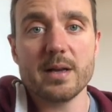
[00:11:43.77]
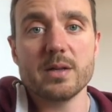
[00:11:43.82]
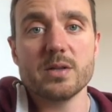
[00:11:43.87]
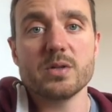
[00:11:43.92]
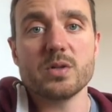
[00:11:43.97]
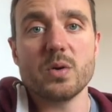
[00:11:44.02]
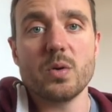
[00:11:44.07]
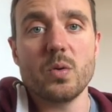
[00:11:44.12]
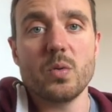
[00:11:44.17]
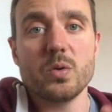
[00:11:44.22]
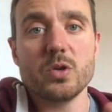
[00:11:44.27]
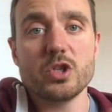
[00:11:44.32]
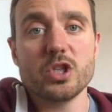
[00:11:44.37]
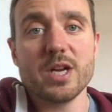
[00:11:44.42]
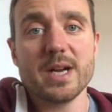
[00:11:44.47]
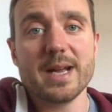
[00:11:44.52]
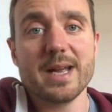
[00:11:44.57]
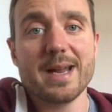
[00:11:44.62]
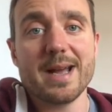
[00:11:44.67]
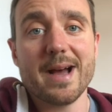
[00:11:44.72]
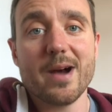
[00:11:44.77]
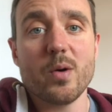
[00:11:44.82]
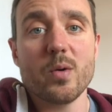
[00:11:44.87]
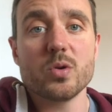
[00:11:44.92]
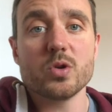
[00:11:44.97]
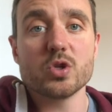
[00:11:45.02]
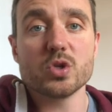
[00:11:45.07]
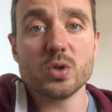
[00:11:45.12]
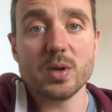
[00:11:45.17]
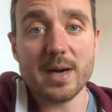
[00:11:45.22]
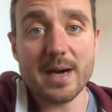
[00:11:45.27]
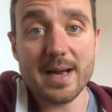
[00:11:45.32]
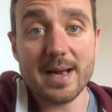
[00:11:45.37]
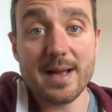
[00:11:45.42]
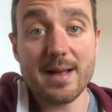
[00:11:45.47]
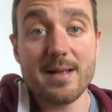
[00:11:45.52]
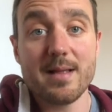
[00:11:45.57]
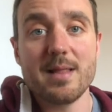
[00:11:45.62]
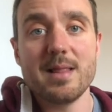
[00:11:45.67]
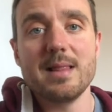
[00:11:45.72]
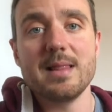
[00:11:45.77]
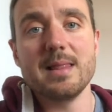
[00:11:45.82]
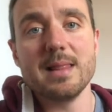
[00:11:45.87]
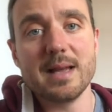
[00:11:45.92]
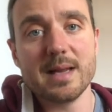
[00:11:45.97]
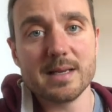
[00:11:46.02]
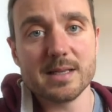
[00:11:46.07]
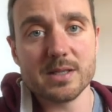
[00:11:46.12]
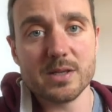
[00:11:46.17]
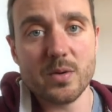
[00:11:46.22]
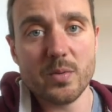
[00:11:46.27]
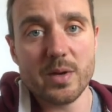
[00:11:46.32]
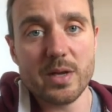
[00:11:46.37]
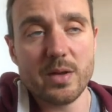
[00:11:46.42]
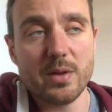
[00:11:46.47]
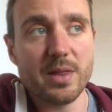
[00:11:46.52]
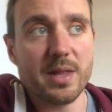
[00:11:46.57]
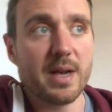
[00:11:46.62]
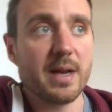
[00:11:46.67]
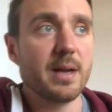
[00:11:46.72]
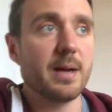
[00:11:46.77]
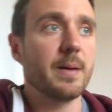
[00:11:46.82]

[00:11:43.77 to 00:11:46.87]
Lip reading: So check it out, try it, let us know what you think.